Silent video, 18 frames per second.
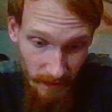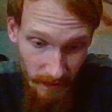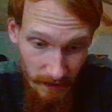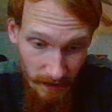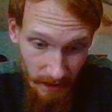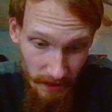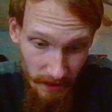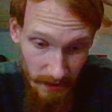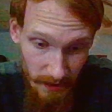
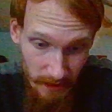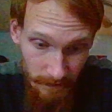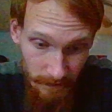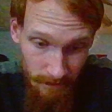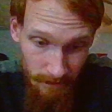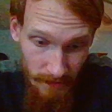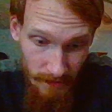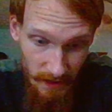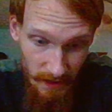
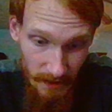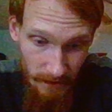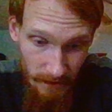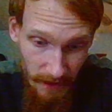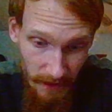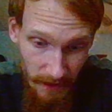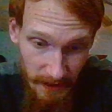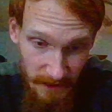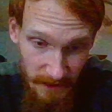
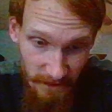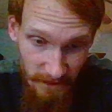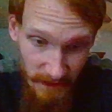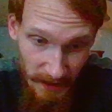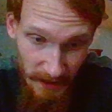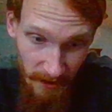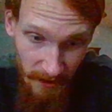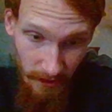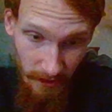Kamani
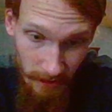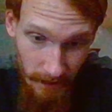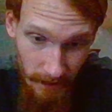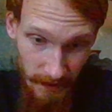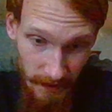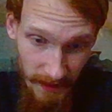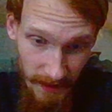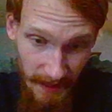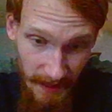Vidal
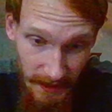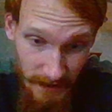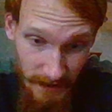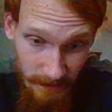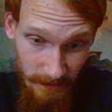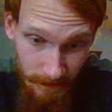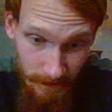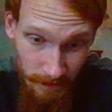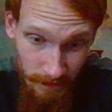had
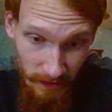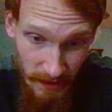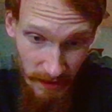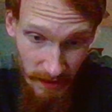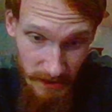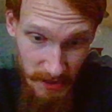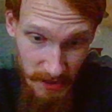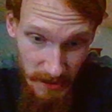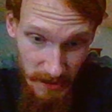
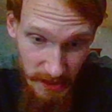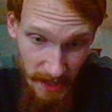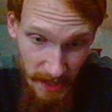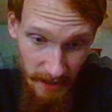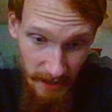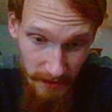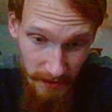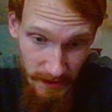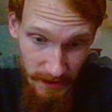6
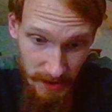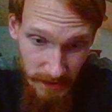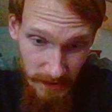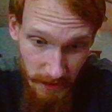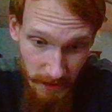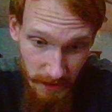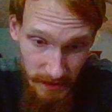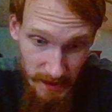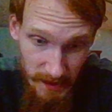carries for
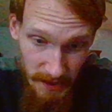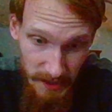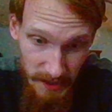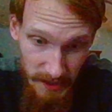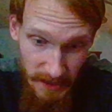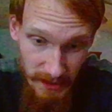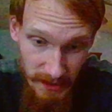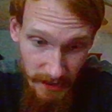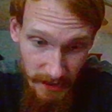16
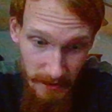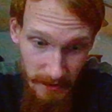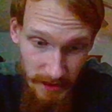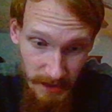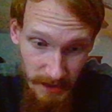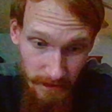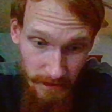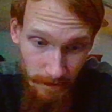yards.